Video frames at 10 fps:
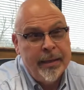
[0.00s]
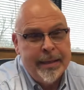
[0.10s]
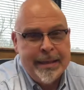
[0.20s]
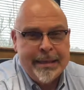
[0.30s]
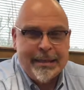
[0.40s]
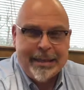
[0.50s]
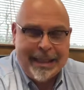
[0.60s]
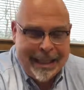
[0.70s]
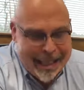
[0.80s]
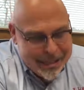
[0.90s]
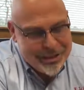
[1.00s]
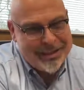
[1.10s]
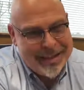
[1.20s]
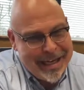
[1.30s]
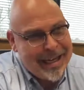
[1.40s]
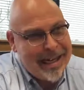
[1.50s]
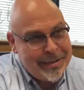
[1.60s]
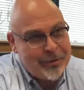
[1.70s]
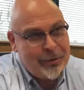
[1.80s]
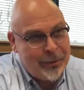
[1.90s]
You can't just take a high
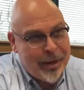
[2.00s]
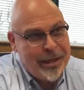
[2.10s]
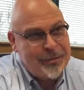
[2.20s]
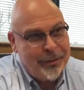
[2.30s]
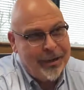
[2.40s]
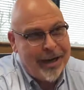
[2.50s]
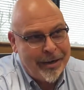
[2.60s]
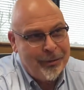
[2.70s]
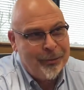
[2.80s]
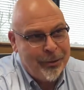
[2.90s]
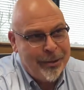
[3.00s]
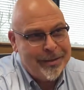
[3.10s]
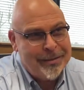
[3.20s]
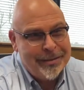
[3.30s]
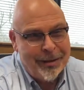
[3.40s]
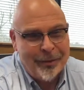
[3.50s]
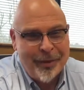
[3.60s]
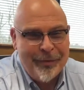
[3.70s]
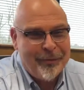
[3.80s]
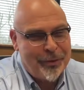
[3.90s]
school graduate out of the woods,
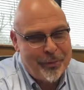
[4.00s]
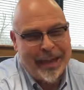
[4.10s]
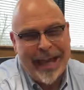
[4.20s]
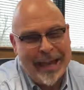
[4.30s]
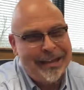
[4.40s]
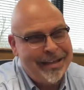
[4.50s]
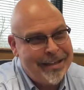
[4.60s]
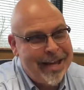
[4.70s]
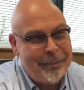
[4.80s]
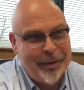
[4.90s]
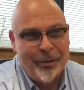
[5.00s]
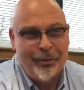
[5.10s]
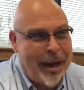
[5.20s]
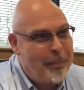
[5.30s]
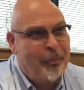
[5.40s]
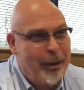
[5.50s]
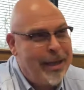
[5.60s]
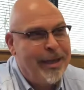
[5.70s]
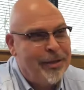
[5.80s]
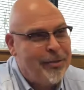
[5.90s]
even if they're mechanically adept, and drop them right
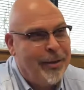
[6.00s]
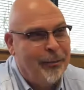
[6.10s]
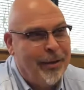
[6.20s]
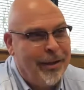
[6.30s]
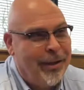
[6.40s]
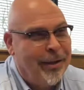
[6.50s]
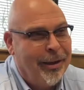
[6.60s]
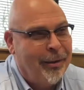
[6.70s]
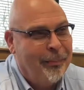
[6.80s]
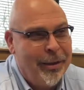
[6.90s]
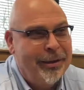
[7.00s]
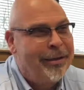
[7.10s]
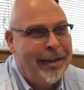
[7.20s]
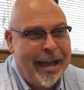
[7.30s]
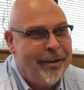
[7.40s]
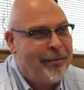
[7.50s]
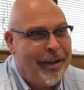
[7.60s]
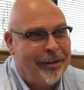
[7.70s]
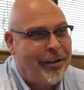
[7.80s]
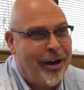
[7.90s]
into a $1.5 million
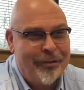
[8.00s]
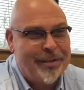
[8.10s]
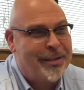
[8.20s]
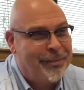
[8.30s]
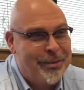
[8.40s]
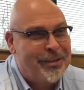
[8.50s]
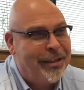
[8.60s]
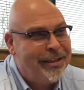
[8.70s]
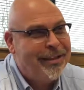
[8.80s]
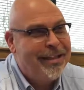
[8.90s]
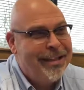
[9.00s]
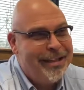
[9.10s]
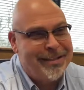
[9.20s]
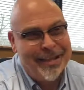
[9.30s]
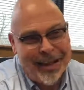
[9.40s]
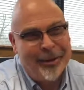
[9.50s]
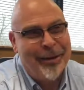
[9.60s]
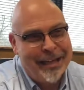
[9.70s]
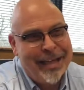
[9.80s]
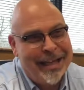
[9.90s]
harvesting machine. It's not
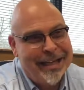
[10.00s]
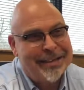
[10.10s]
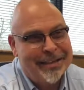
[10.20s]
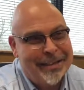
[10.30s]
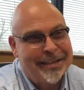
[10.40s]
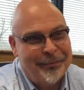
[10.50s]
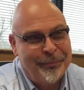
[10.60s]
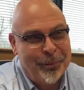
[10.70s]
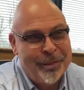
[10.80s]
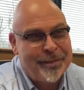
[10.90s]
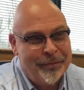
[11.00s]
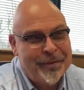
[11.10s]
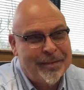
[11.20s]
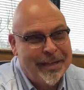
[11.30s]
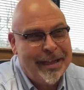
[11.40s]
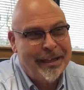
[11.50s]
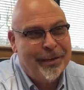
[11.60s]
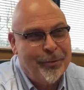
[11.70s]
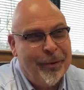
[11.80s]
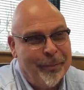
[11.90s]
quite that easy. It's pretty sophisticated
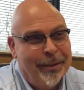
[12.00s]
equipment.